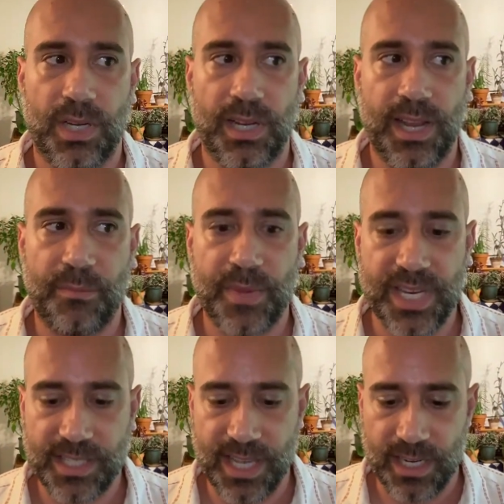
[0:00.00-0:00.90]
it
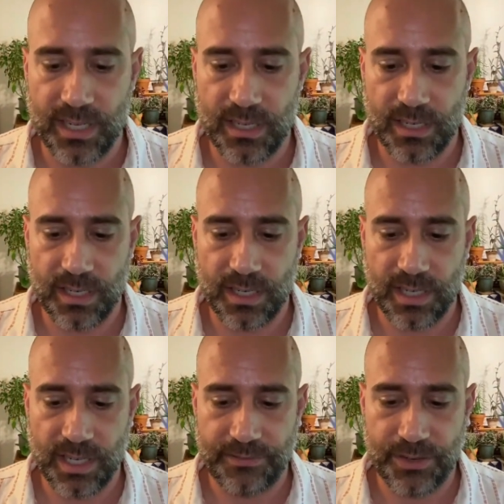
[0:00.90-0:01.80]
means that
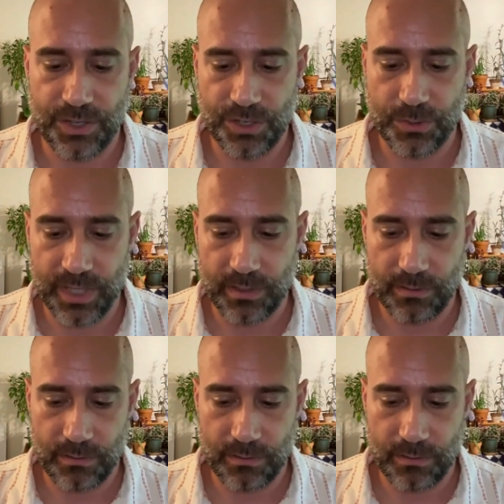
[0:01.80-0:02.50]
if you do it